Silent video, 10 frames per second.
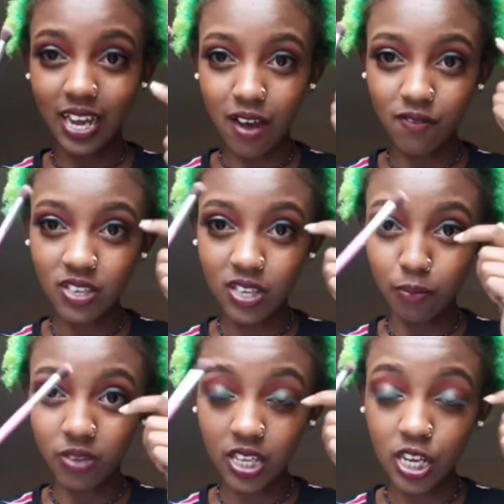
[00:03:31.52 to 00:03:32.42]
they have
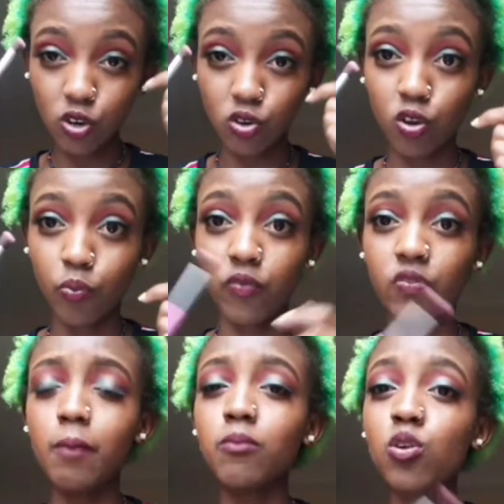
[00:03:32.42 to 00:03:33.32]
some skin on top of
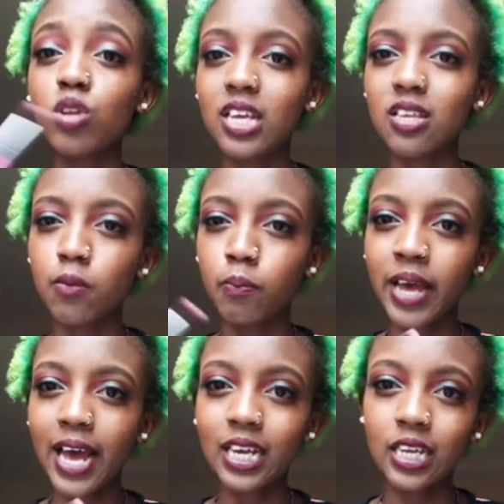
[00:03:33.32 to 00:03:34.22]
them. So there's
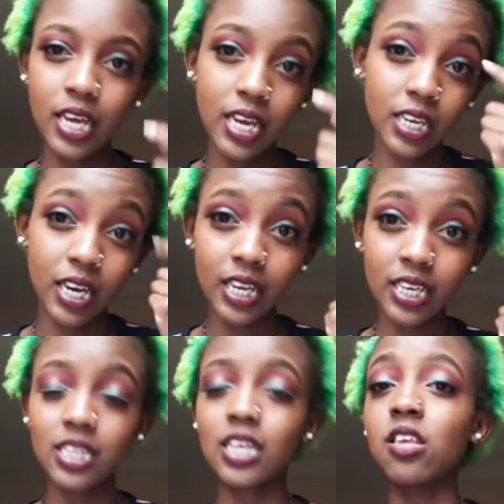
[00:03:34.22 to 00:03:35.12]
barely any
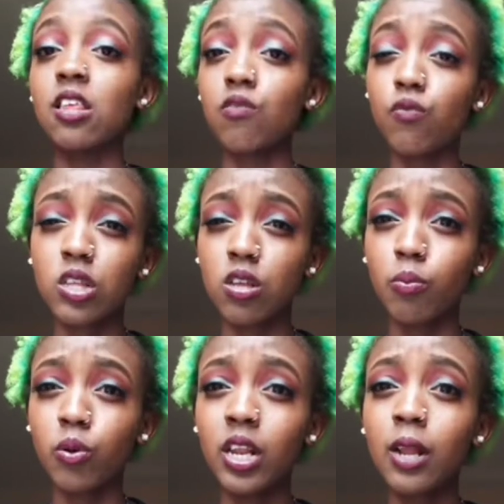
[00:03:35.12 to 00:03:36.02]
lid that is
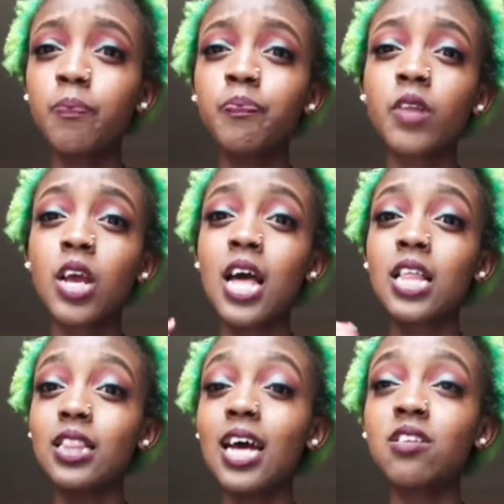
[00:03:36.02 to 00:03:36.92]
visible.
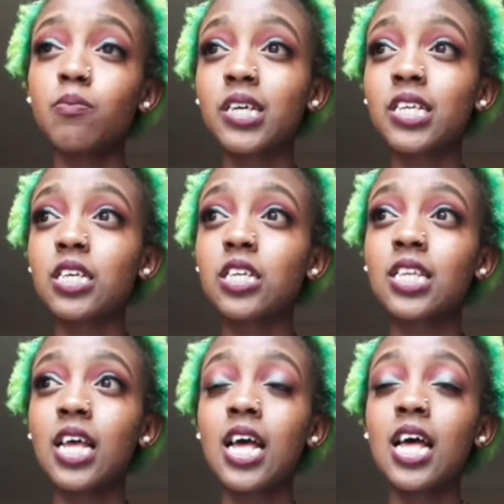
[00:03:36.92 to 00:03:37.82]
That makes it
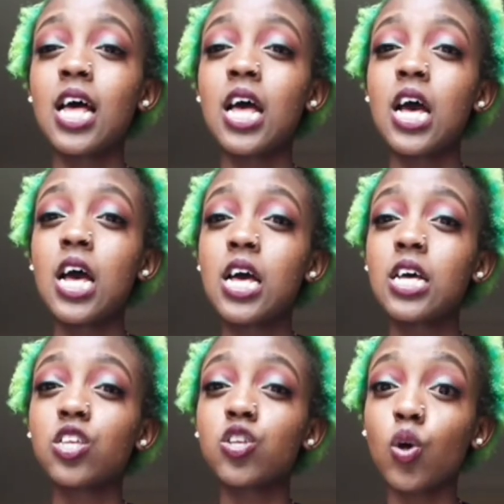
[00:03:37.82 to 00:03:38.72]

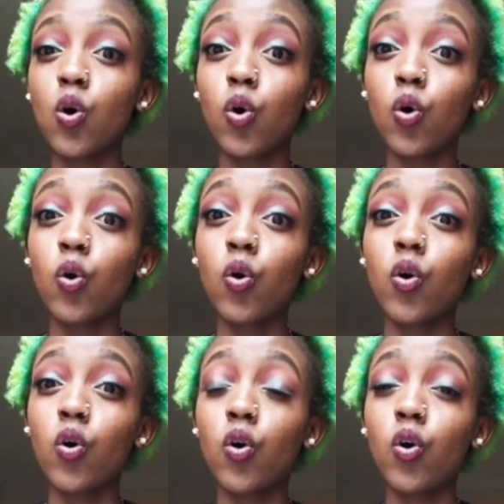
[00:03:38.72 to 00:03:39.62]
so